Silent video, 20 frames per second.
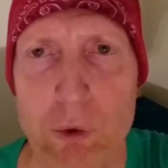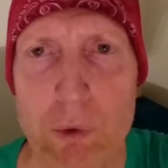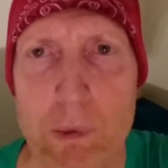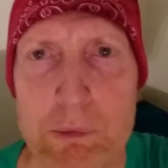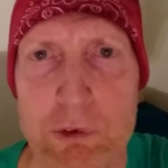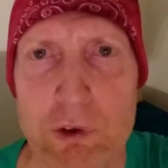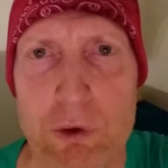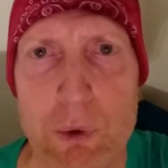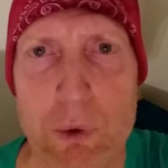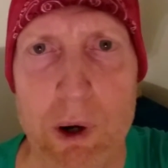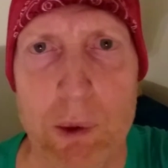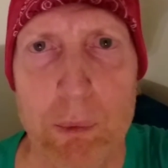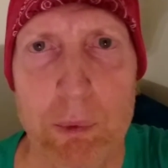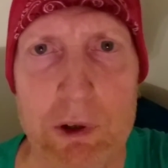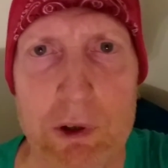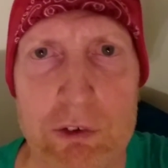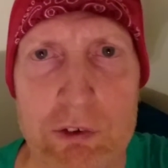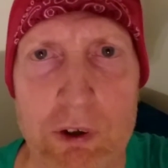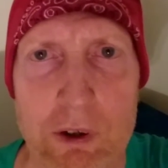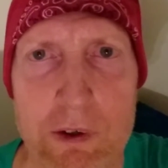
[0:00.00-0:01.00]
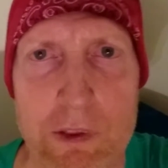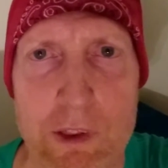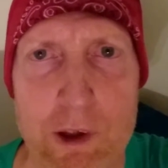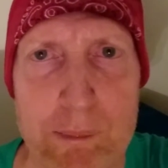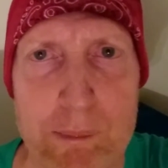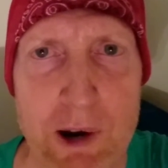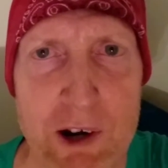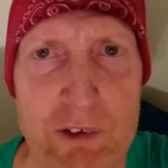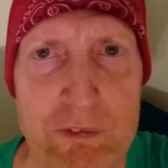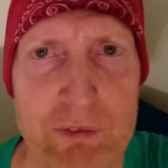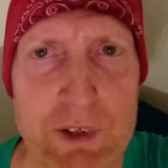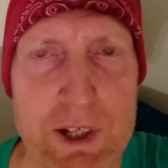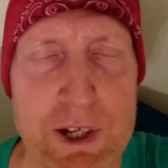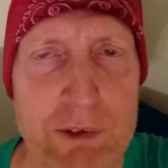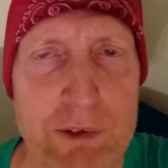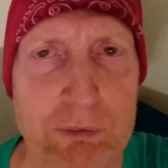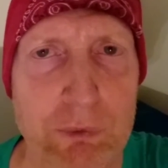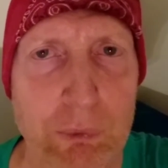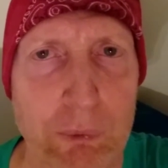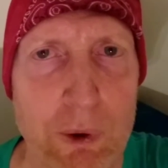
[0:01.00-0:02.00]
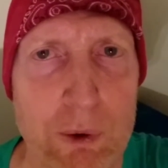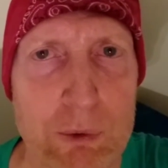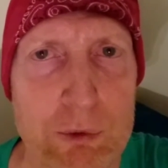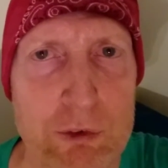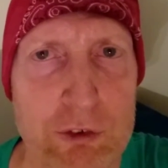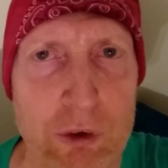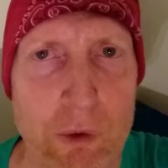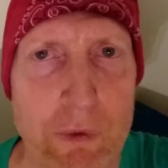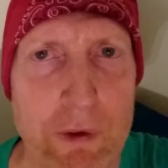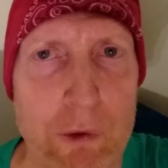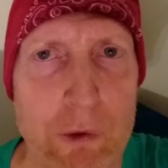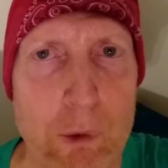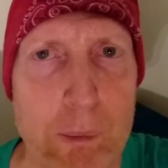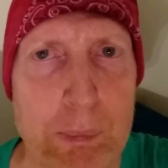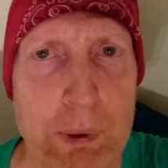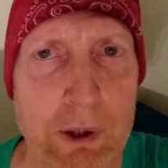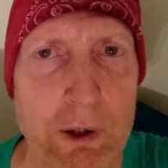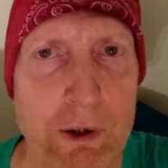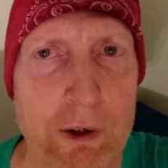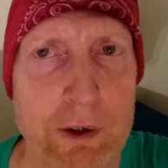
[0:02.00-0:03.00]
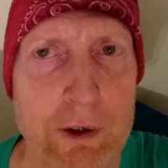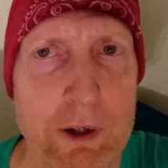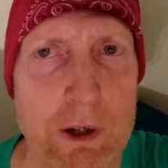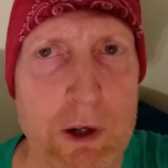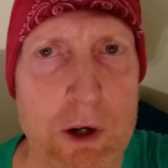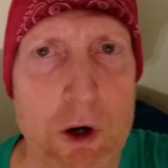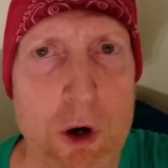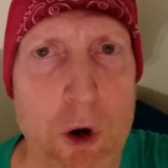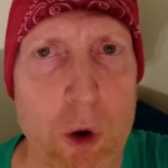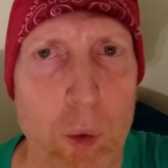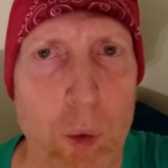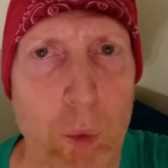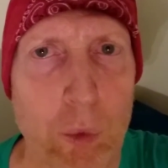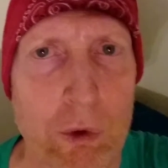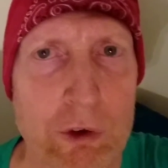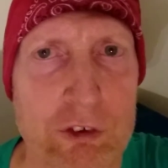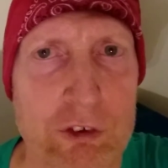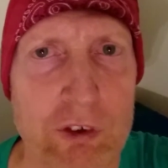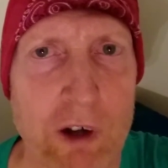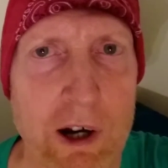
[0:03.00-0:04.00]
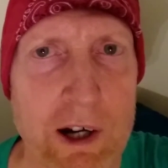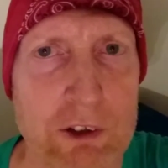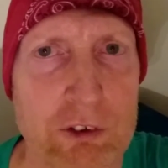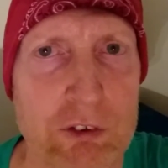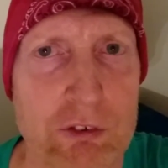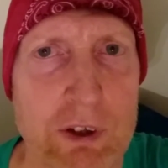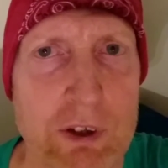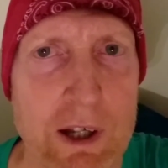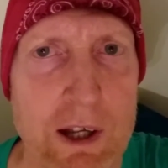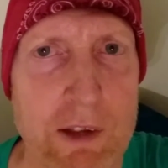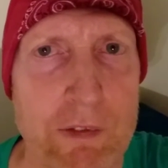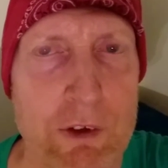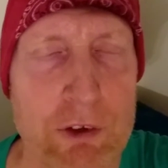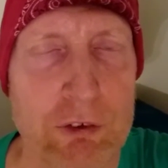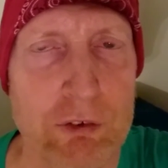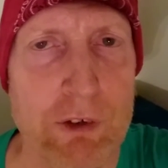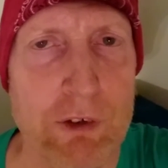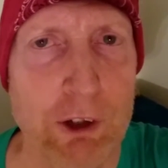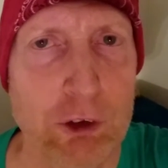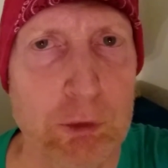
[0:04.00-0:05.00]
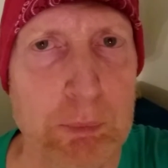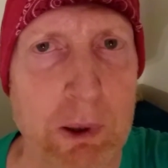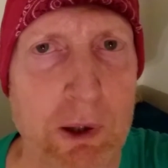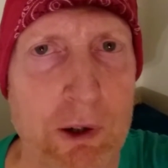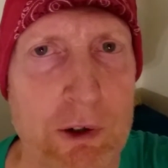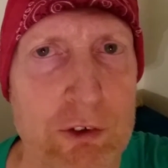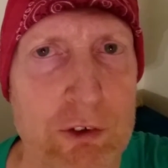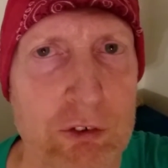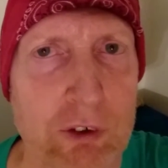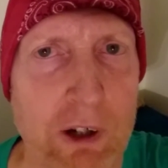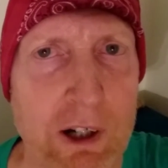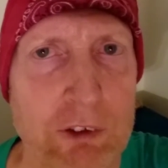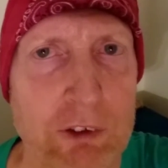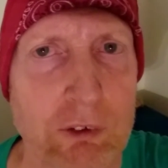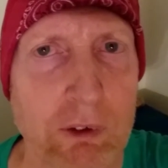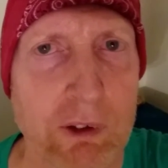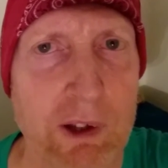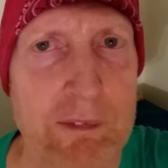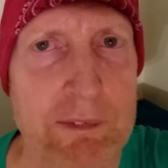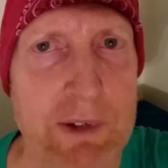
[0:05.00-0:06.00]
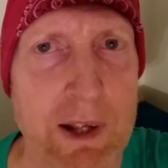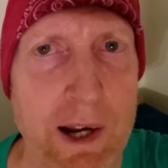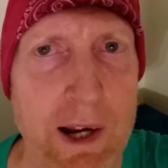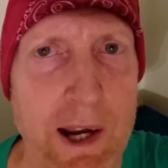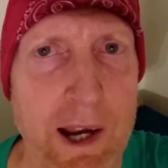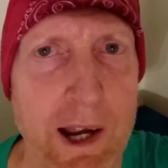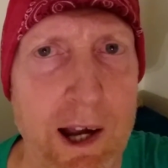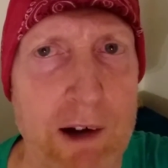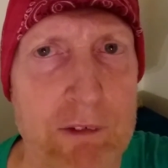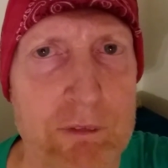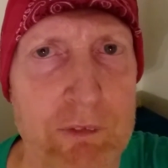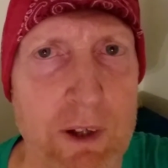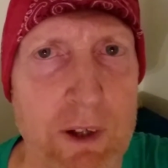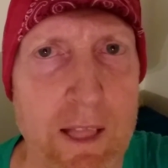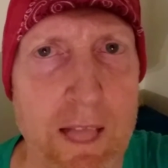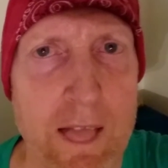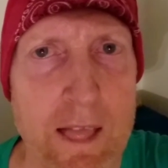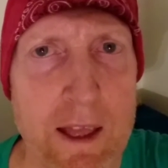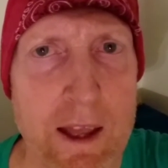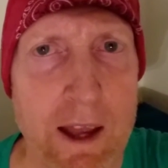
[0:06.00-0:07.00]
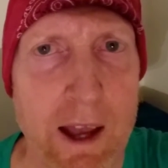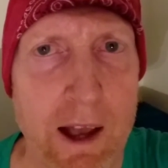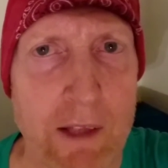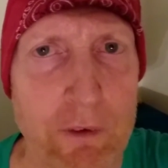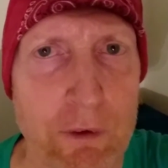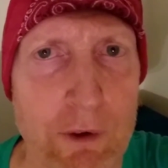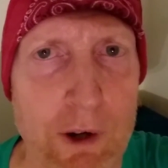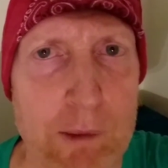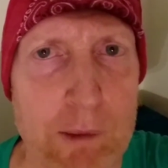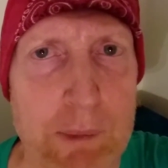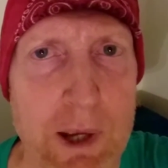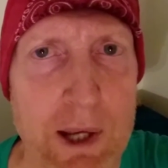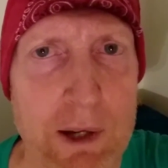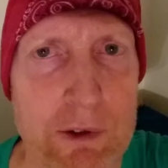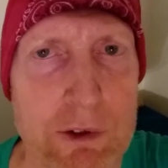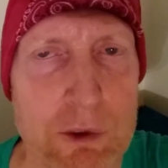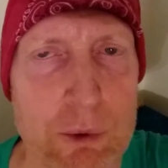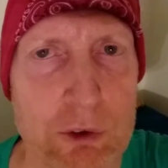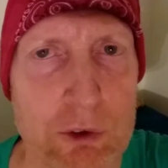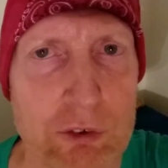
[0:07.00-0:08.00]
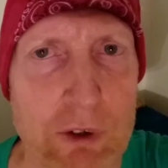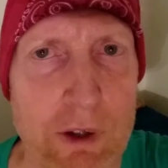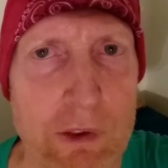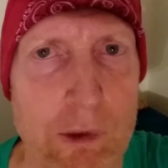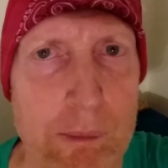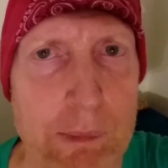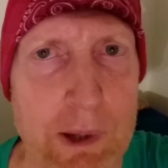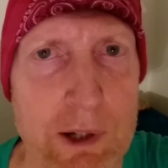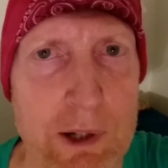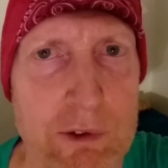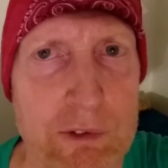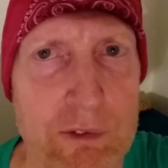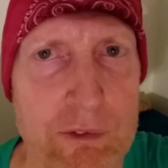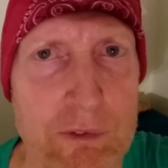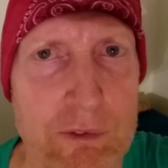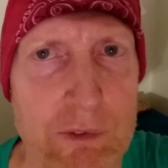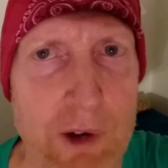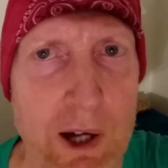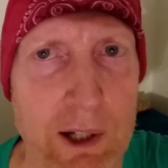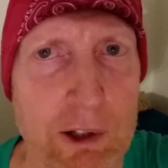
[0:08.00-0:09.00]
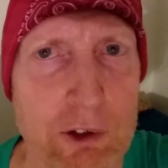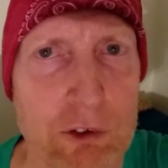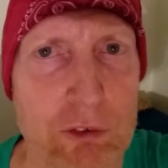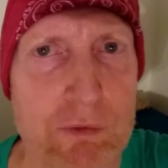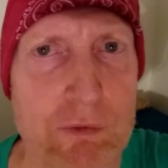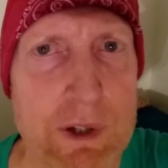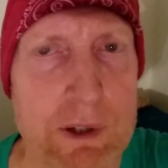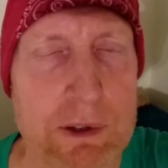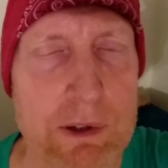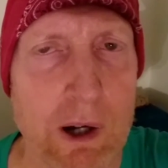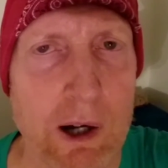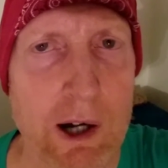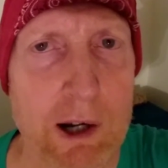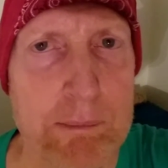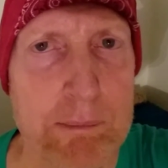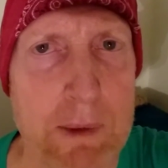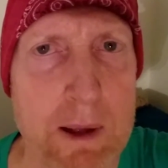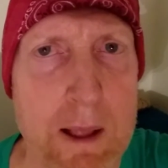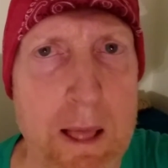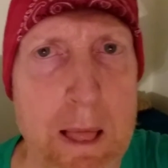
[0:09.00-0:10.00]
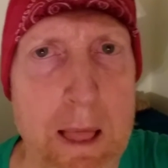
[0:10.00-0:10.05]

I want to tell you that my feet have grown. So the other pair were size 10. This next pair is size 11 and a half. And they're not made in USA. They're made in, I guess, Vietnam.